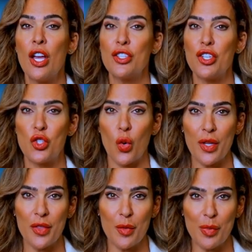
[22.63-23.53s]
to
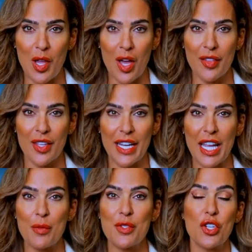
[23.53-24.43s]
join the bloc that
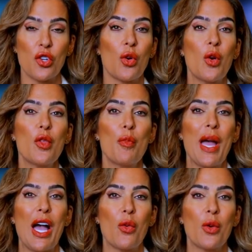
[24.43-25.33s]
aims to grow the
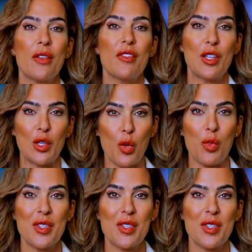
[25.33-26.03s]
power of the global